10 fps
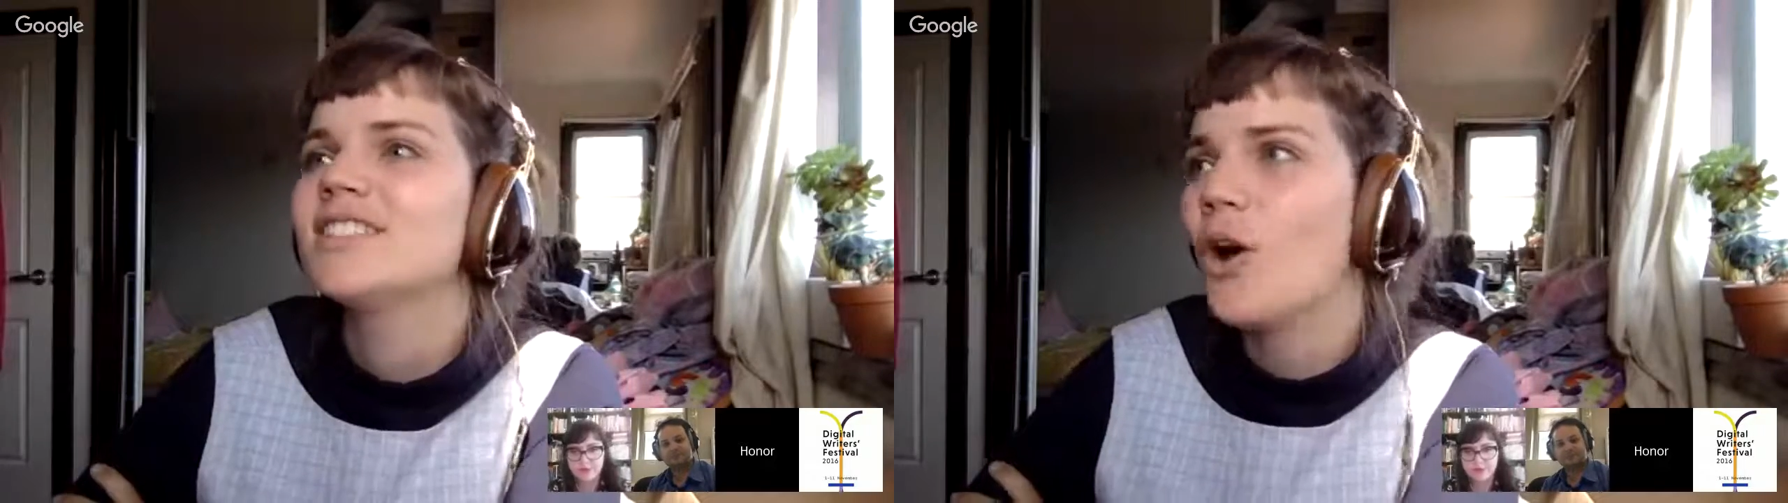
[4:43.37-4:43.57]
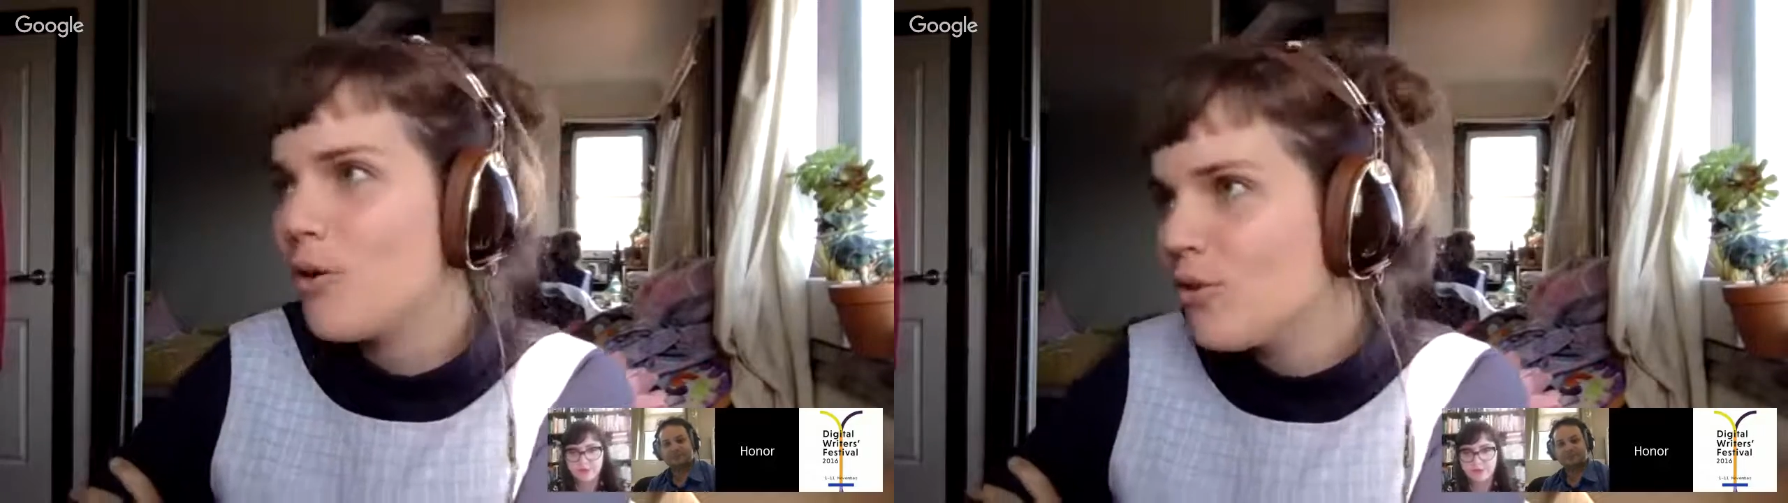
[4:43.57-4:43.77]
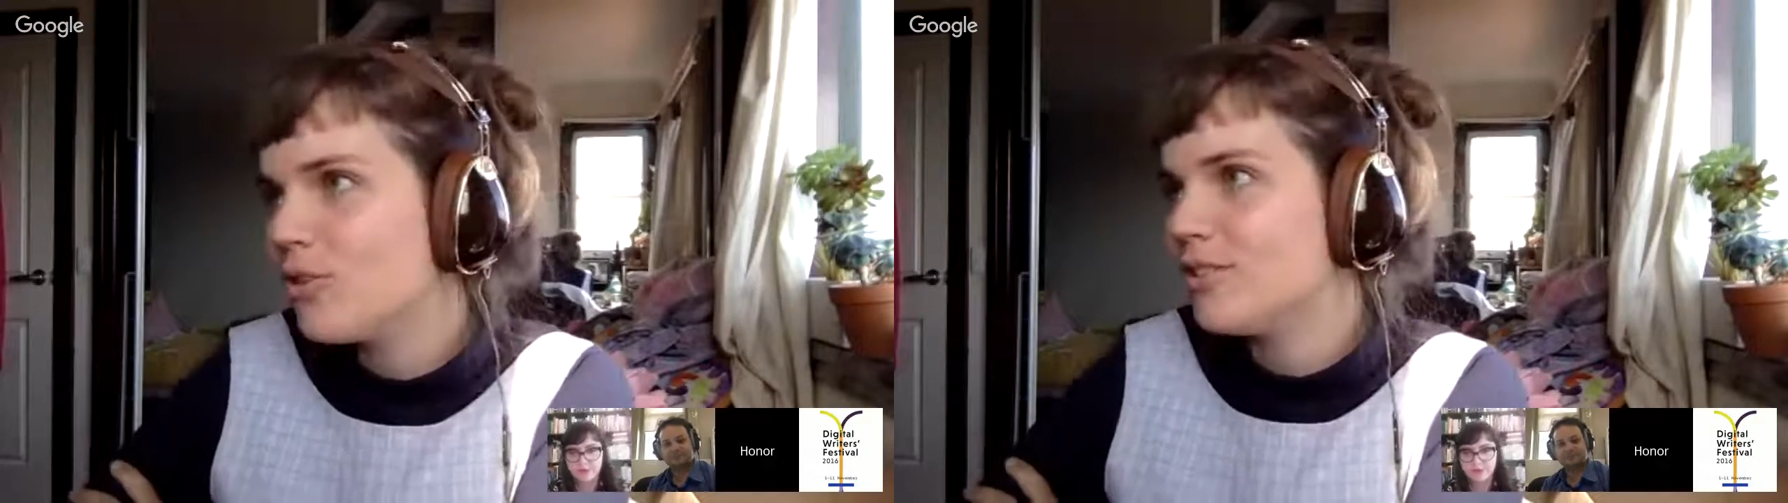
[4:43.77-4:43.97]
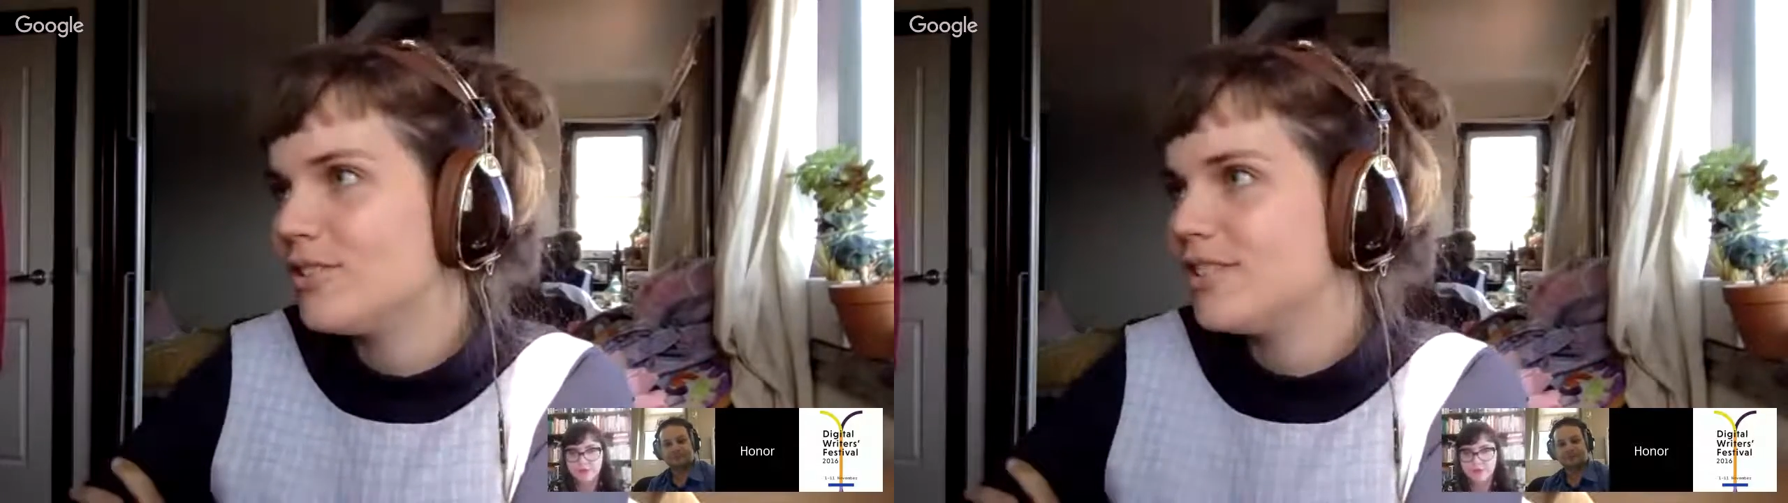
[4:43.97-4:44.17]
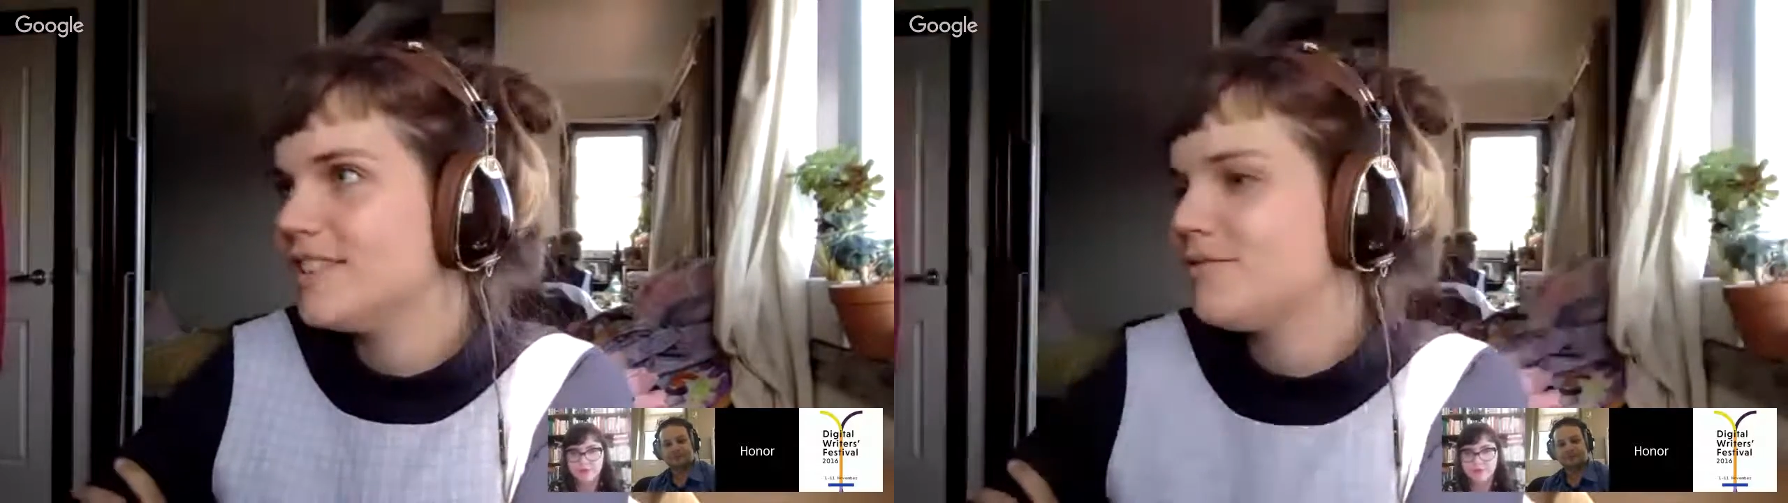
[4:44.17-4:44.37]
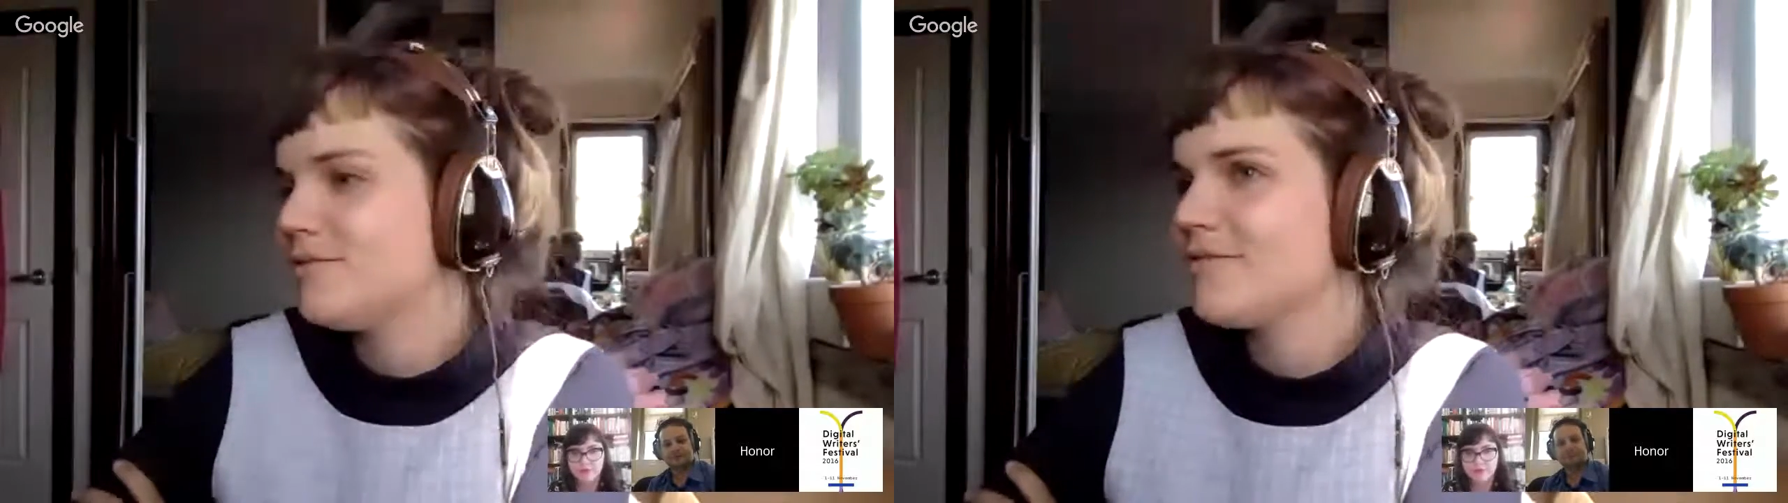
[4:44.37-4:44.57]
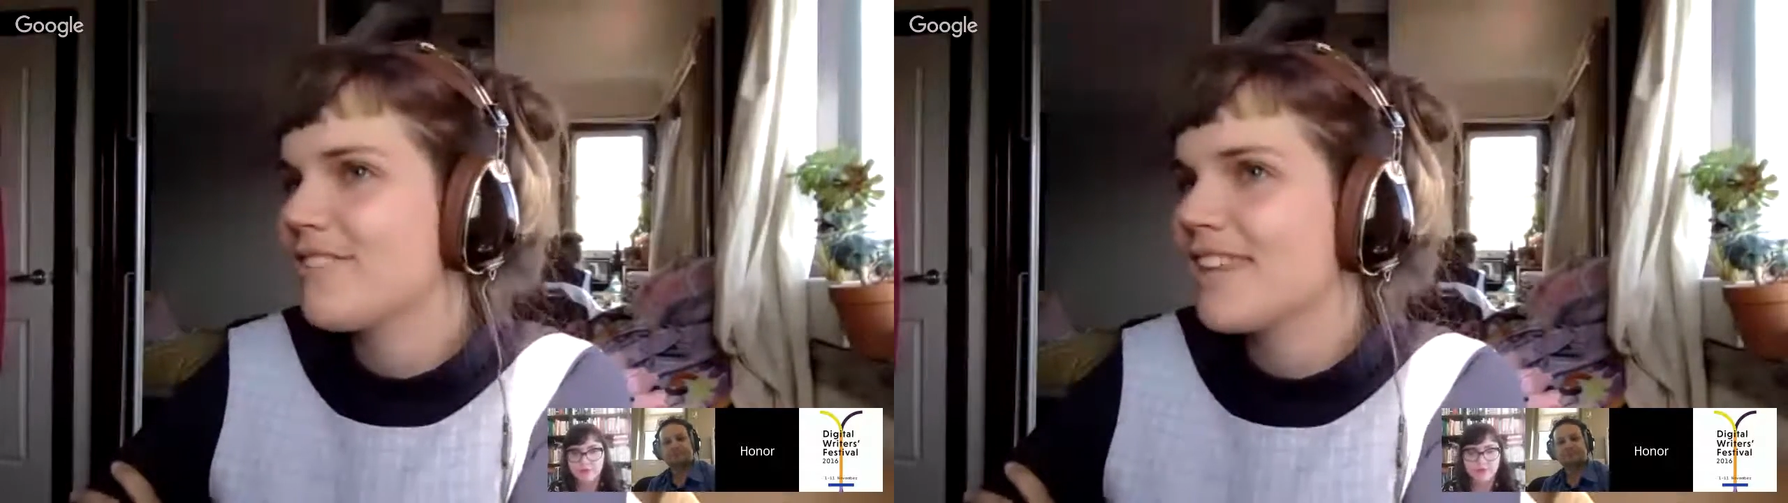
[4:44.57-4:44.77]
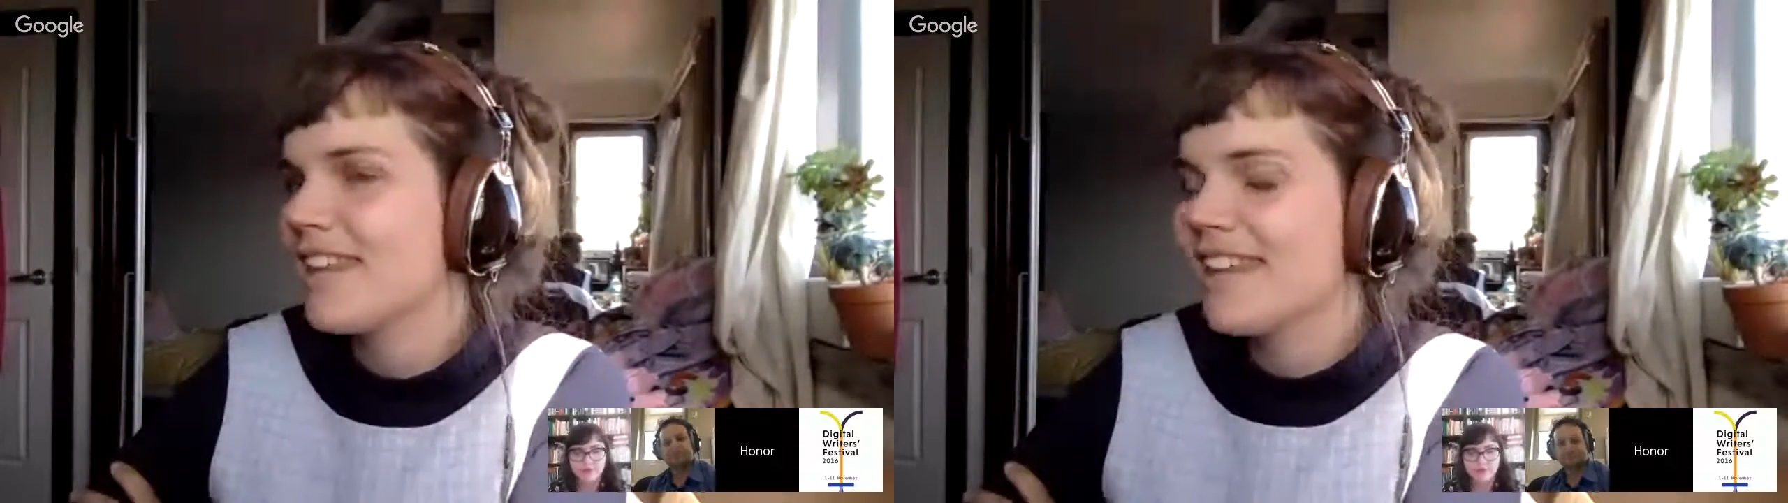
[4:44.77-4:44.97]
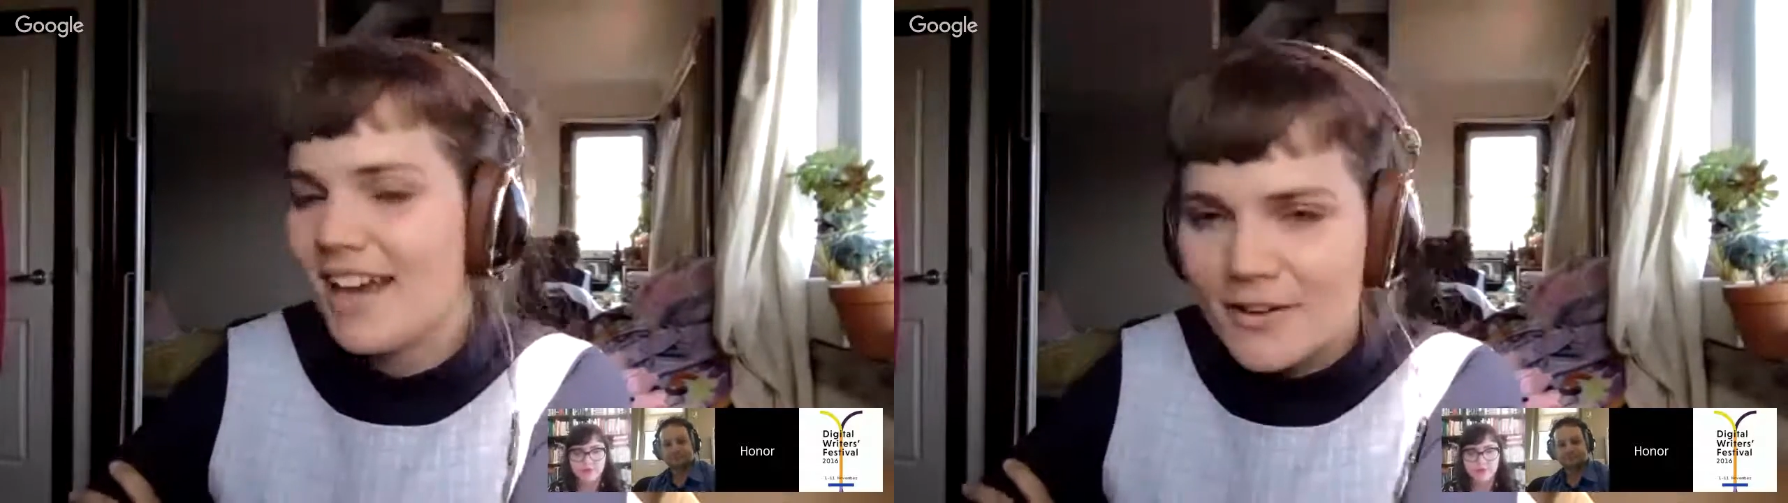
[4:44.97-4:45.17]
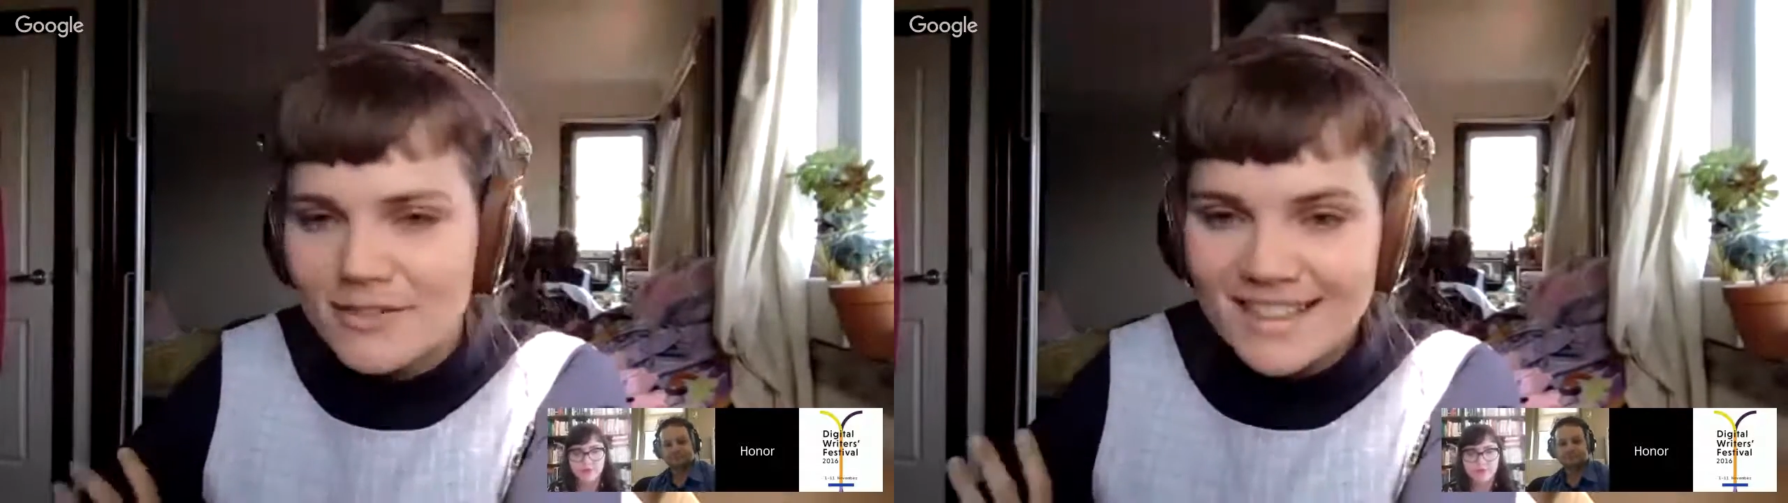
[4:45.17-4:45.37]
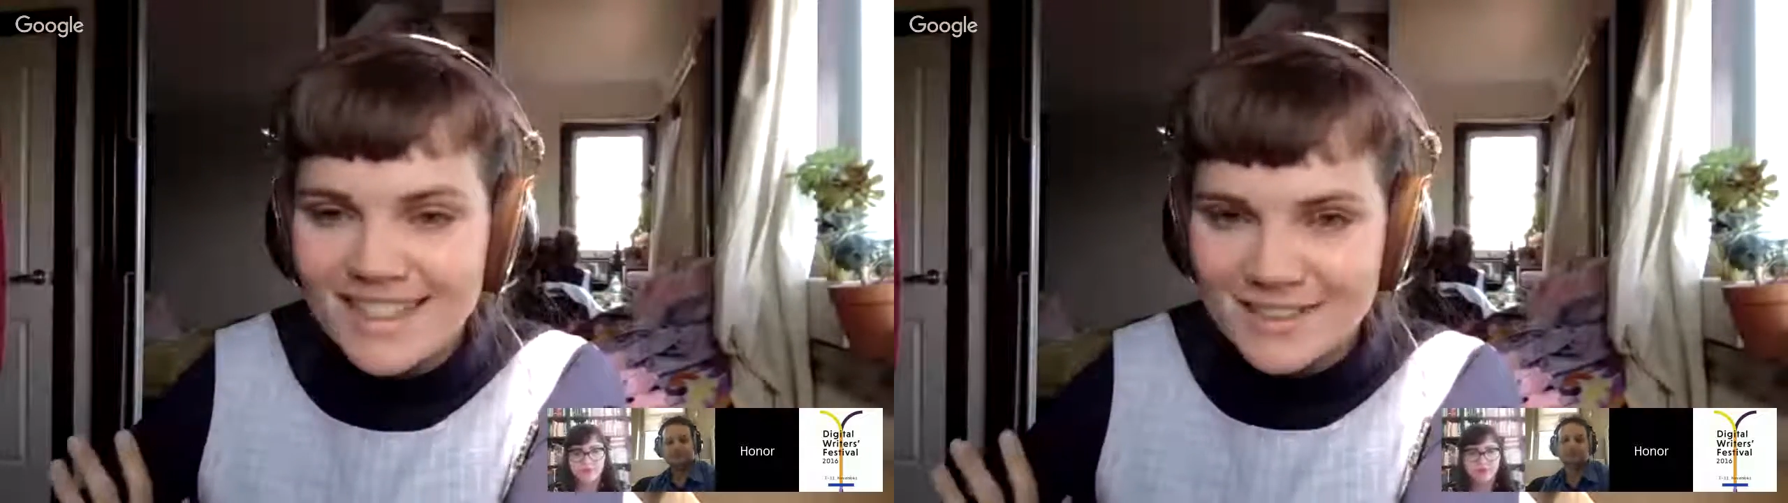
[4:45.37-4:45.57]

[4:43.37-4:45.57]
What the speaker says: Cool. I feel like